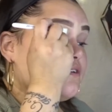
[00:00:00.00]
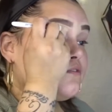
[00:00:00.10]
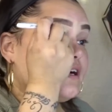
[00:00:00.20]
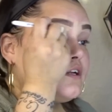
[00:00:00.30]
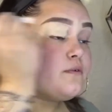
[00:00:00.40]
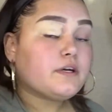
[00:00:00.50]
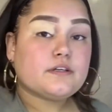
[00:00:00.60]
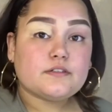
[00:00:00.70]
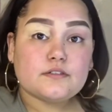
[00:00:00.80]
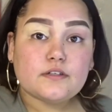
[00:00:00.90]
right away.
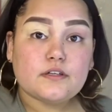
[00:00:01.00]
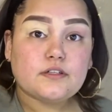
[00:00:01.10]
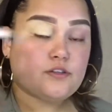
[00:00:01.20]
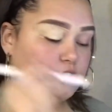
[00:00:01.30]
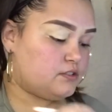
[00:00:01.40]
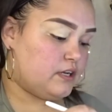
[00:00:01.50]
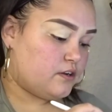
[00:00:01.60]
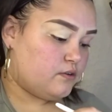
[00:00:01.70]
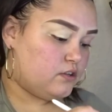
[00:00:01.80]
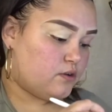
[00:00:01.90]
A little does not
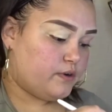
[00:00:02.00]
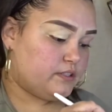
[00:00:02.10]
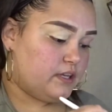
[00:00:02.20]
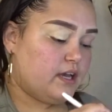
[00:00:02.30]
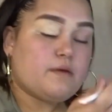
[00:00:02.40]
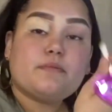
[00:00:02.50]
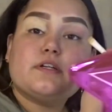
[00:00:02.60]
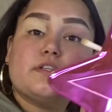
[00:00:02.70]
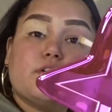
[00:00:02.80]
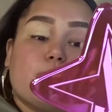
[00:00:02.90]
go a long way. Put a
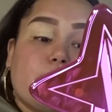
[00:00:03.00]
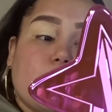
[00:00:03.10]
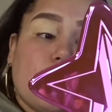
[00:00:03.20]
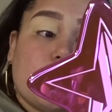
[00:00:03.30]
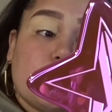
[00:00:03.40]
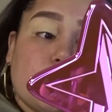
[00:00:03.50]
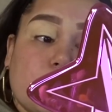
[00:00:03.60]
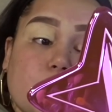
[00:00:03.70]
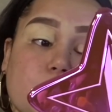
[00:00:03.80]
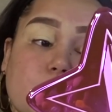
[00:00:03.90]
little bit on
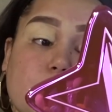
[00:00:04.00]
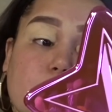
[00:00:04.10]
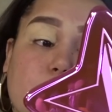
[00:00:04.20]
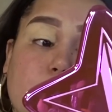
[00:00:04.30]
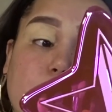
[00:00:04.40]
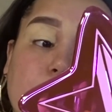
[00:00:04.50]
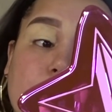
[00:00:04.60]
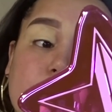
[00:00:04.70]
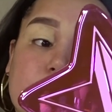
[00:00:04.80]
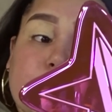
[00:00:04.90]

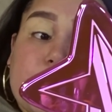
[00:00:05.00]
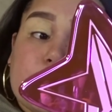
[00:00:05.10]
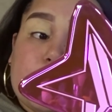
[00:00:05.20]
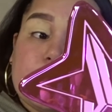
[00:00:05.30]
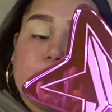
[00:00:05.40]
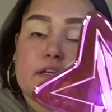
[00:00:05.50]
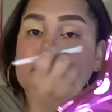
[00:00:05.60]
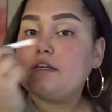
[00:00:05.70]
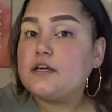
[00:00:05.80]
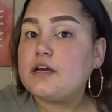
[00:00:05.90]
the back of my hand,
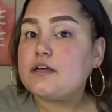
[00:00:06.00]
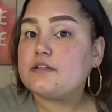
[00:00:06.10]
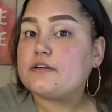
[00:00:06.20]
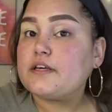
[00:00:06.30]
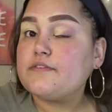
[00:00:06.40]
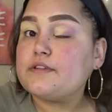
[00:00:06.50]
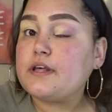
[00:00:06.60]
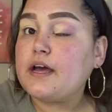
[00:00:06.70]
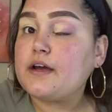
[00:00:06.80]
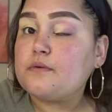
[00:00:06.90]
and look, even
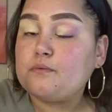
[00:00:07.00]
that